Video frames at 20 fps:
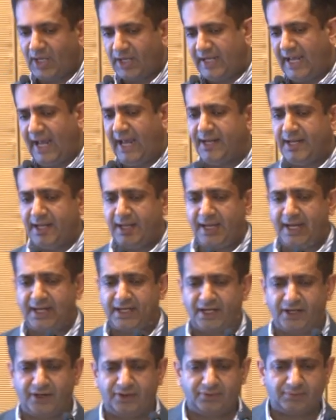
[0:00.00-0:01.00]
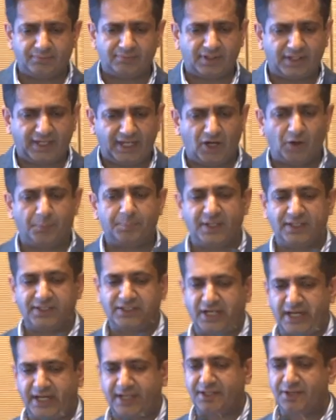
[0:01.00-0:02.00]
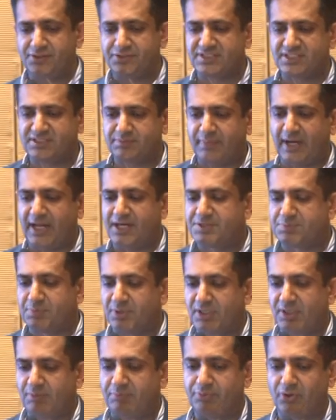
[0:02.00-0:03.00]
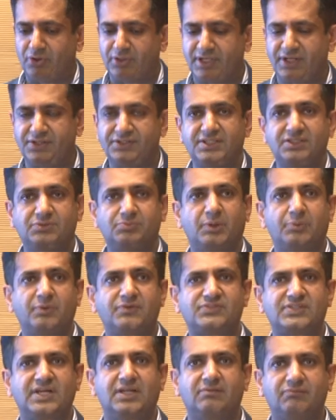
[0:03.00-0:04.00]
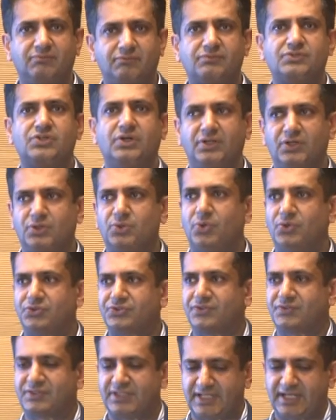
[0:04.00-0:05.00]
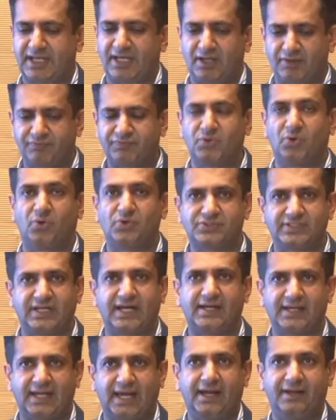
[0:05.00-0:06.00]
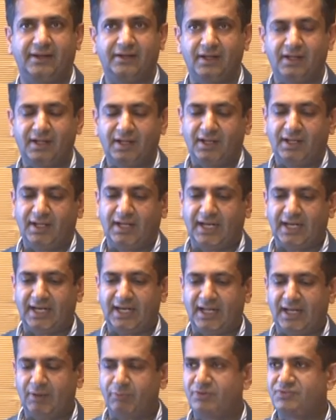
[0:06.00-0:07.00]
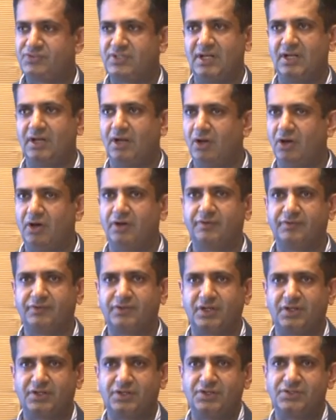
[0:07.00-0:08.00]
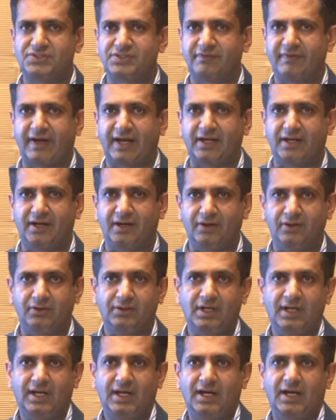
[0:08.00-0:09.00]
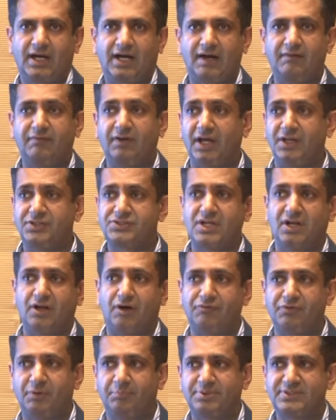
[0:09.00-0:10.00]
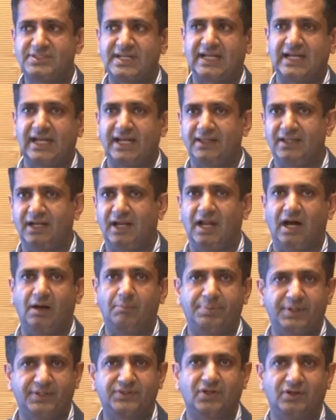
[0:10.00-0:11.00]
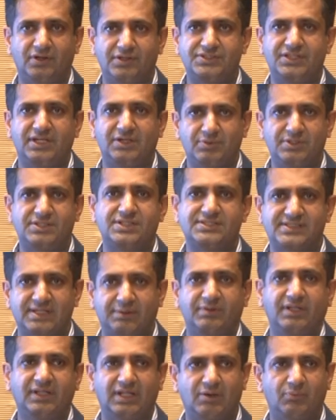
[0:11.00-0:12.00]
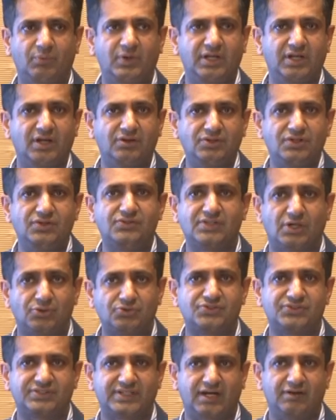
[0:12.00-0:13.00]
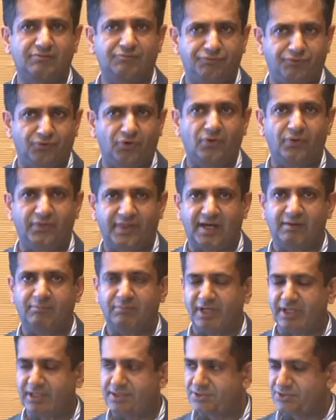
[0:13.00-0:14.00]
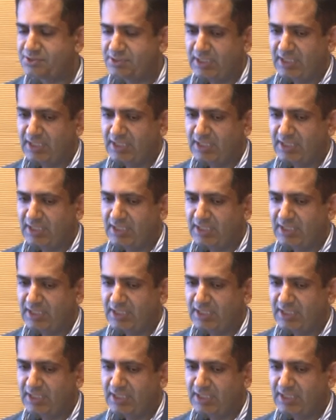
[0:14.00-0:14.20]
can echo help in diagnosis, management and prognosis? Well, we've seen it during the course of today, of course it can. And we've seen a lot of good use of echo. I've learned a lot from particularly the lung pathology, which is something that we don't use ultrasound for that much.